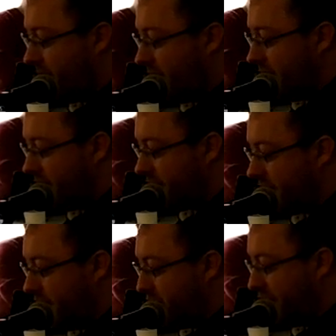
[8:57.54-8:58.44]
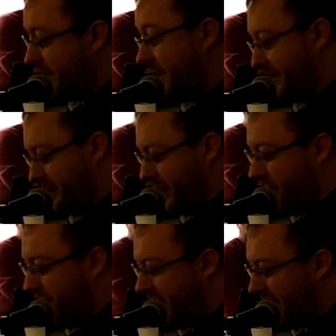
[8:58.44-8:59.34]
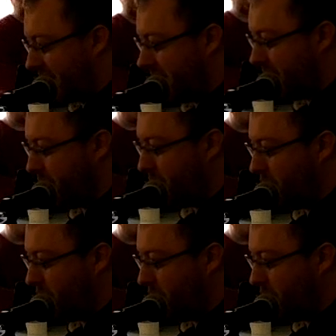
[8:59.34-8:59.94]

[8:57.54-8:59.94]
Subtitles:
And very briefly, because we're running out of time,